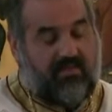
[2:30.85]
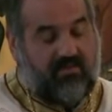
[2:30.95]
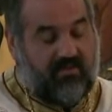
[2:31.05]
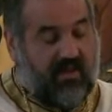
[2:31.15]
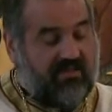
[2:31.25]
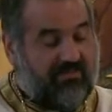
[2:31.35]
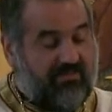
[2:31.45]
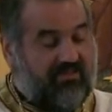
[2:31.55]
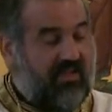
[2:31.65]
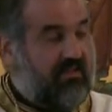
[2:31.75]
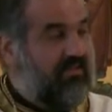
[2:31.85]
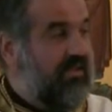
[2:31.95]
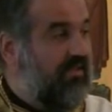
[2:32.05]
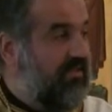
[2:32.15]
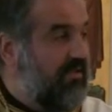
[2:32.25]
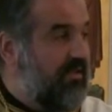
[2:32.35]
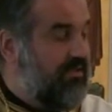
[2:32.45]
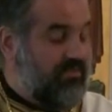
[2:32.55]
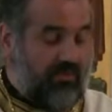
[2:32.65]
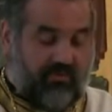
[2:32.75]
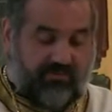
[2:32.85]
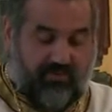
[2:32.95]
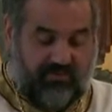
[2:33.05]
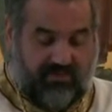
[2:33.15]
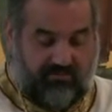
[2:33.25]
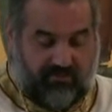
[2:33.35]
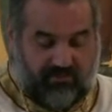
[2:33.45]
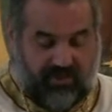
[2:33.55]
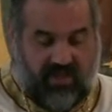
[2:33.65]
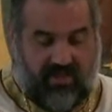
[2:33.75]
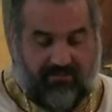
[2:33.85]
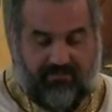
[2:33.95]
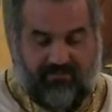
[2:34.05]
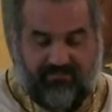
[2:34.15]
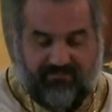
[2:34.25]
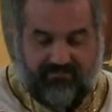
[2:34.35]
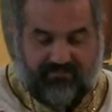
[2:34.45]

And the gospel says that his words put them to shame.